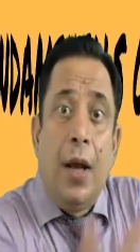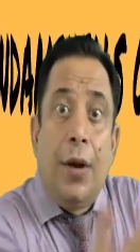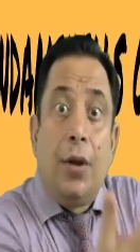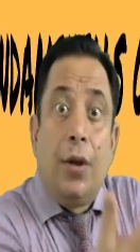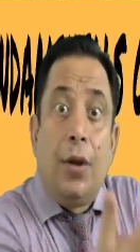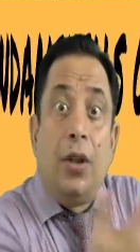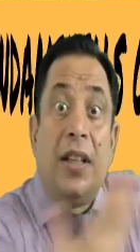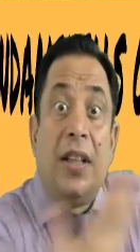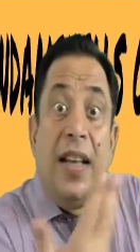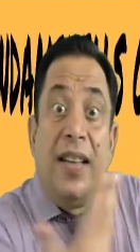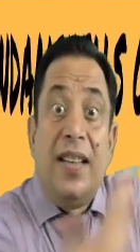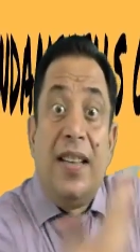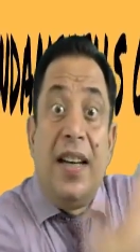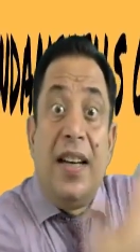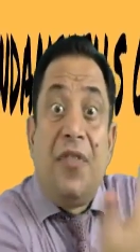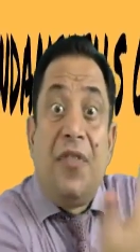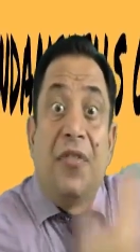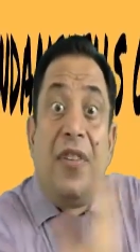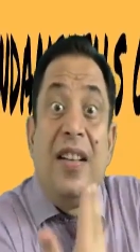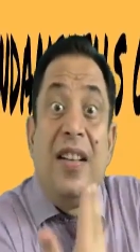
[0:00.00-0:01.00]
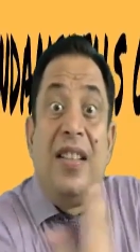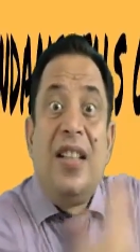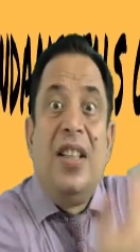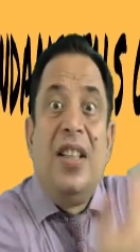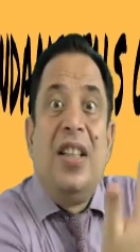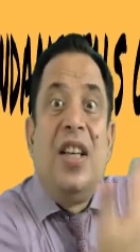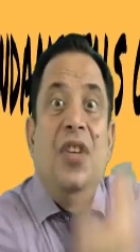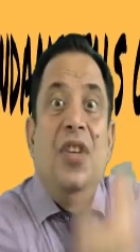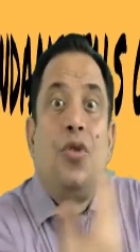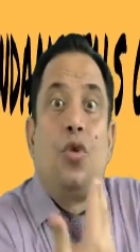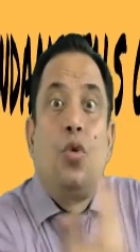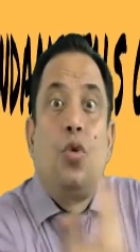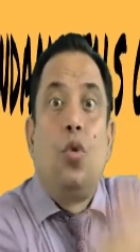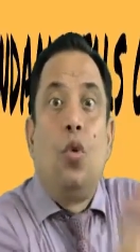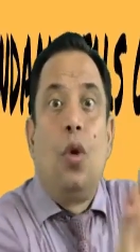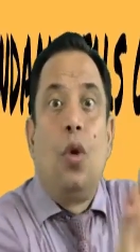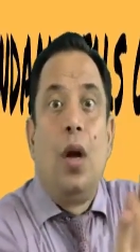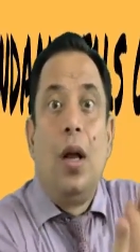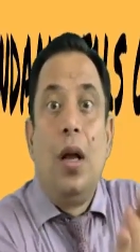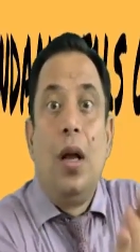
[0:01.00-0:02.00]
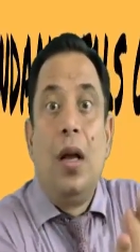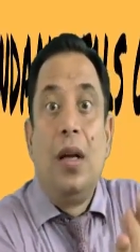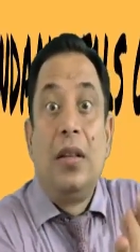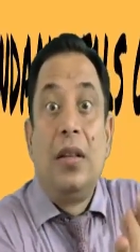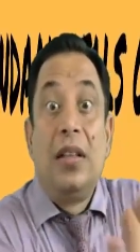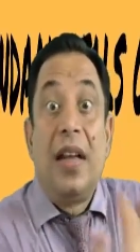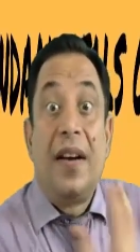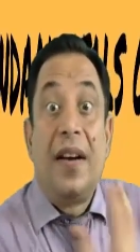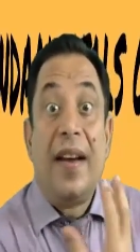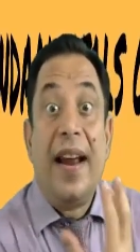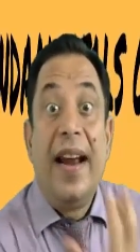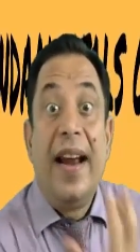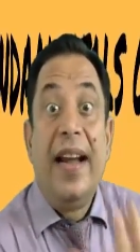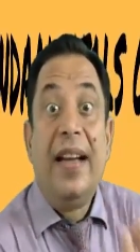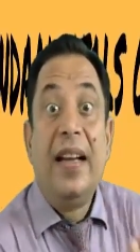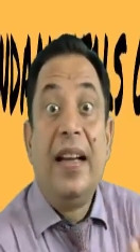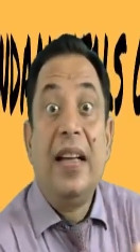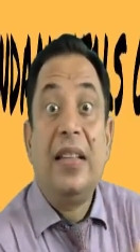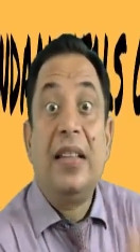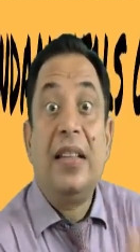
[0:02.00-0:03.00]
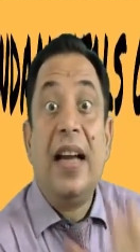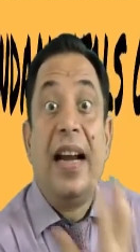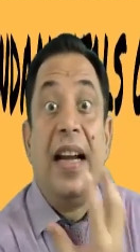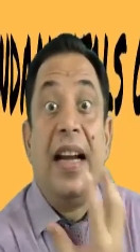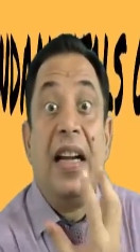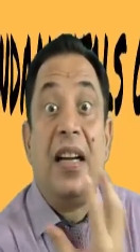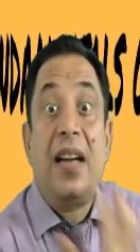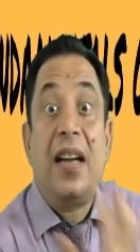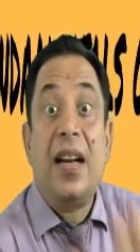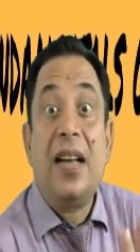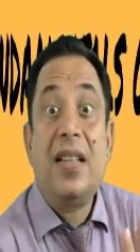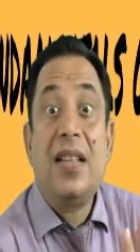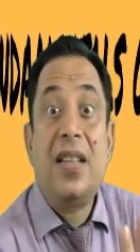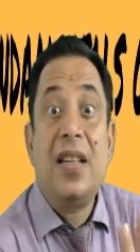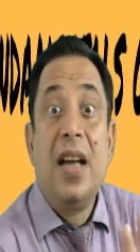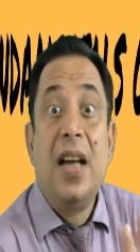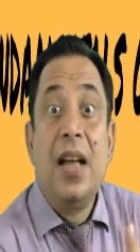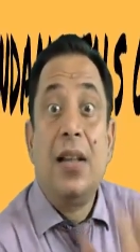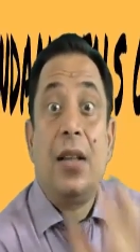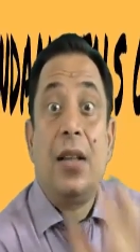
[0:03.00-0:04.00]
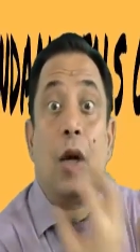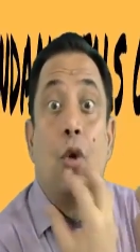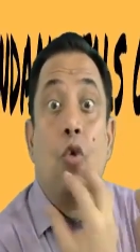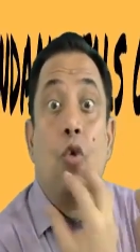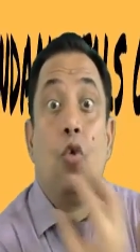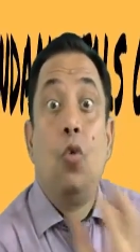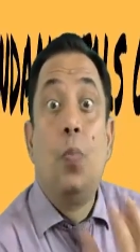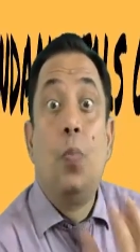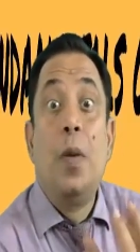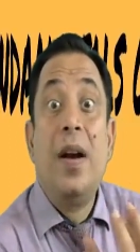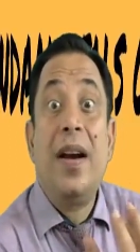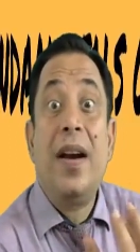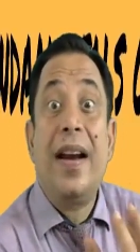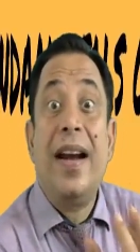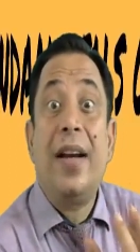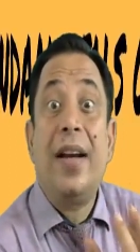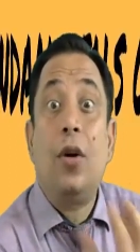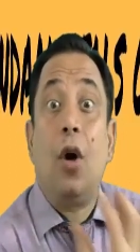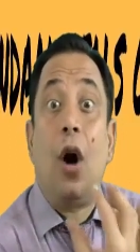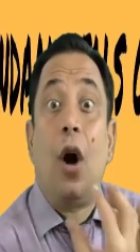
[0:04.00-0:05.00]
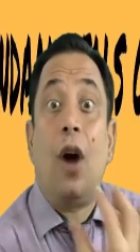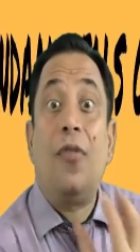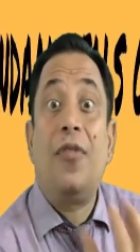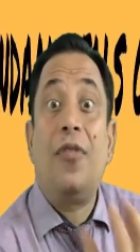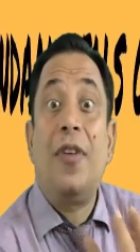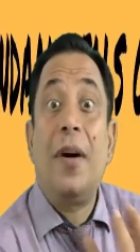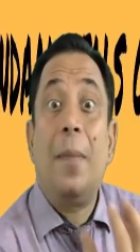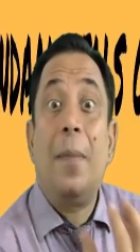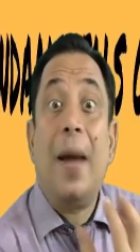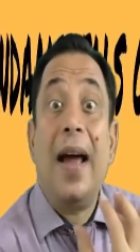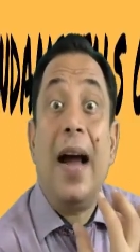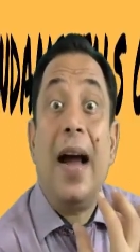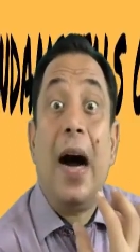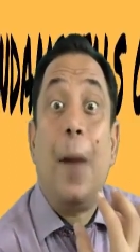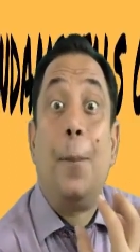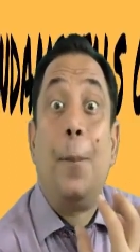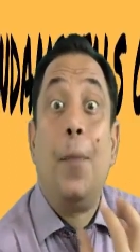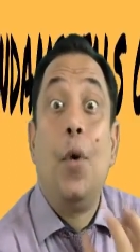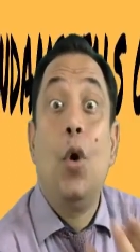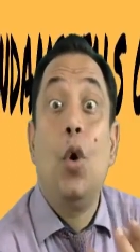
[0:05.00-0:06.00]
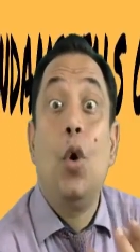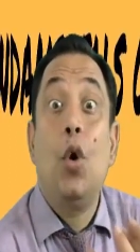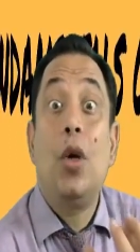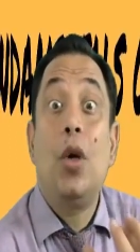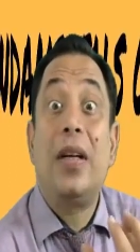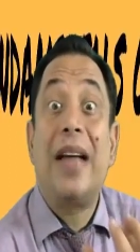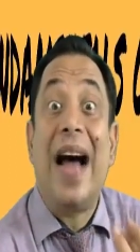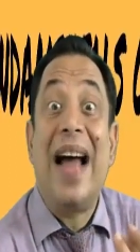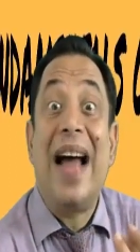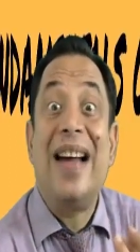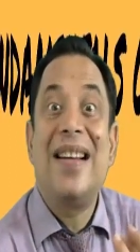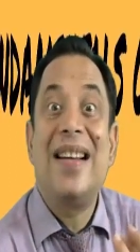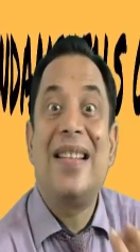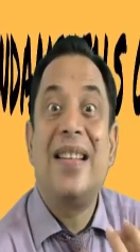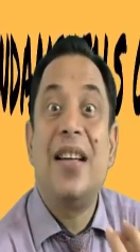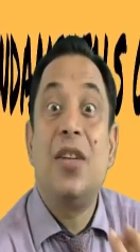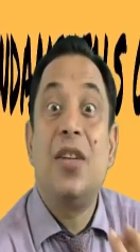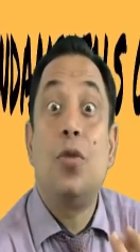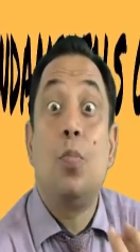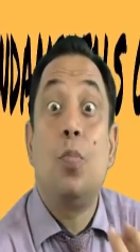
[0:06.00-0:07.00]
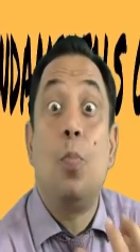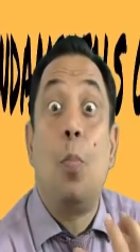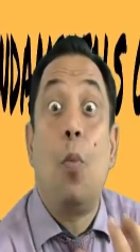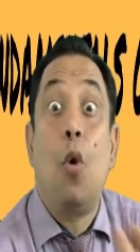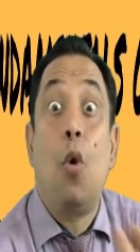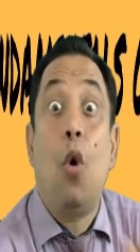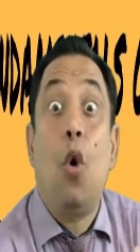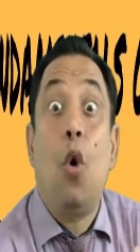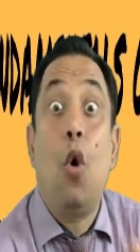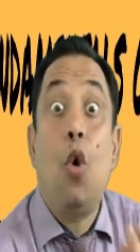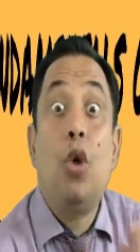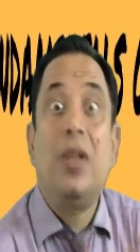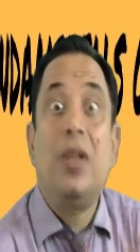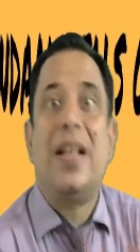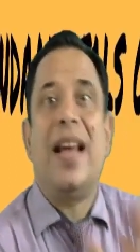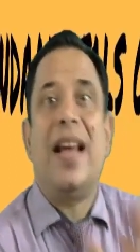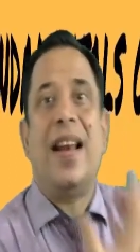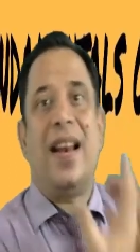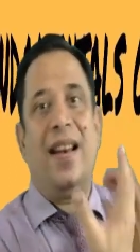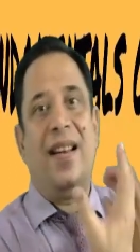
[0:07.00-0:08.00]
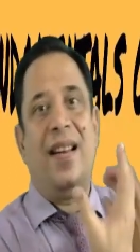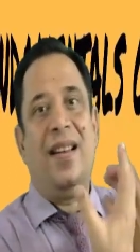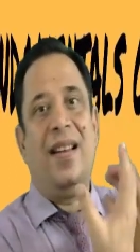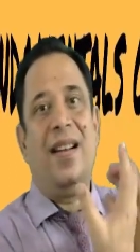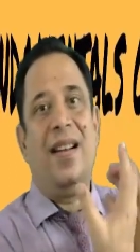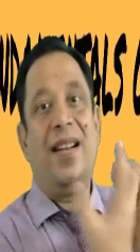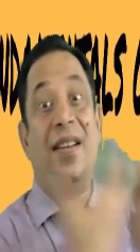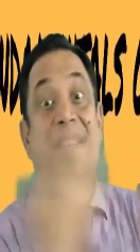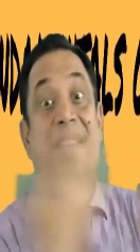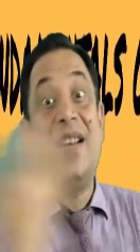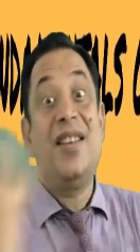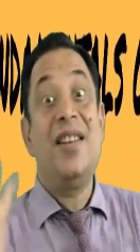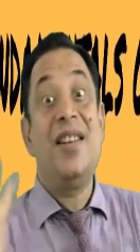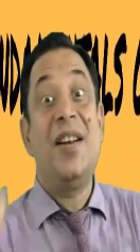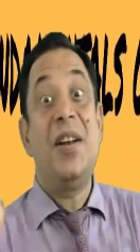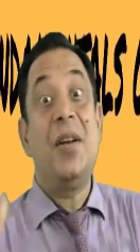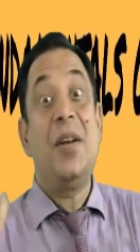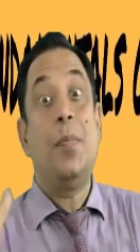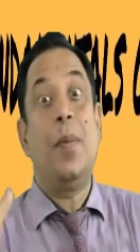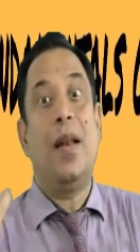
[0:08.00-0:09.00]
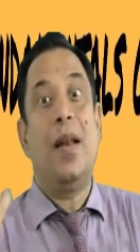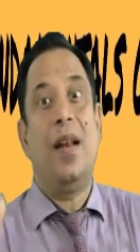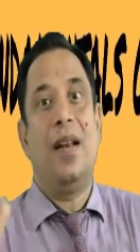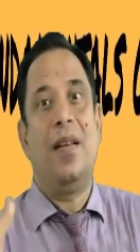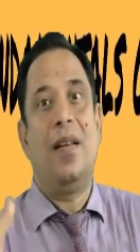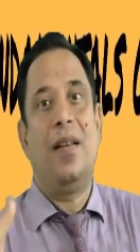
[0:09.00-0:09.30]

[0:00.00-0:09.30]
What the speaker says: Now there is a difference in these two. The rate, the interest, the coupon rate offered by Apollo Tires is more than treasury bill.